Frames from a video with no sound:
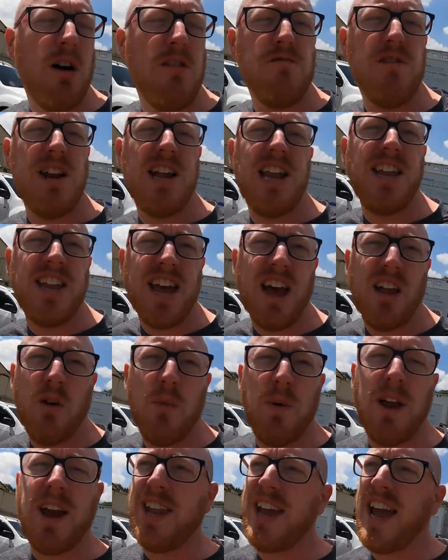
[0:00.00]
I really doubt
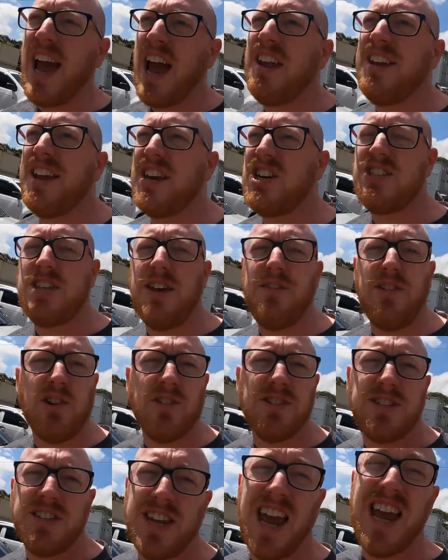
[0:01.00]
that we're going to get a Dash 7
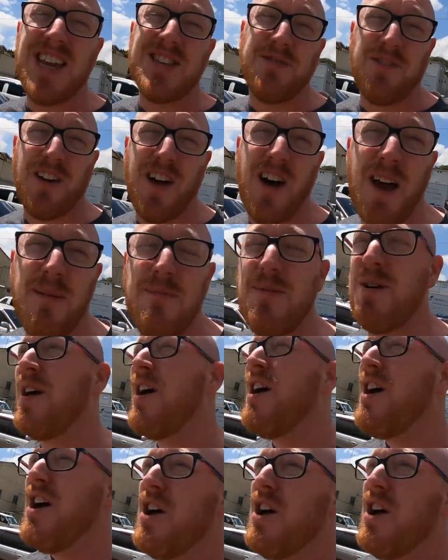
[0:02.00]
on today's flight, but